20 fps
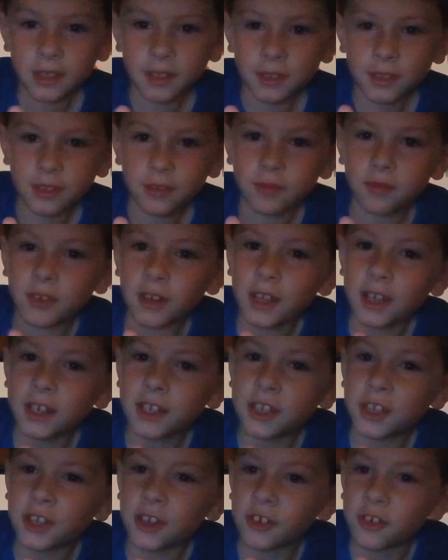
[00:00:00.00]
Right
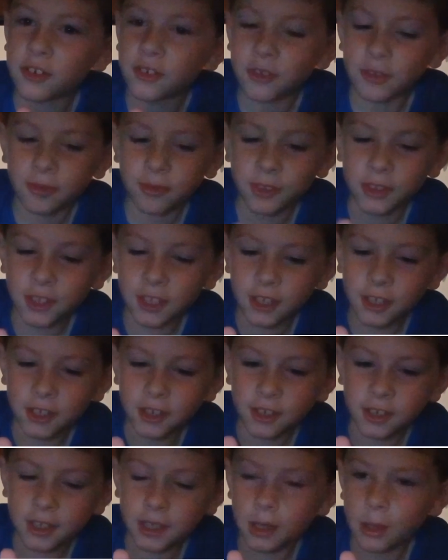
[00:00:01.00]
here
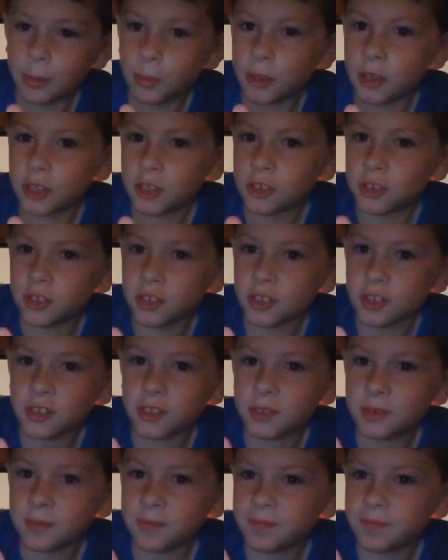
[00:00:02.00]
that gave me just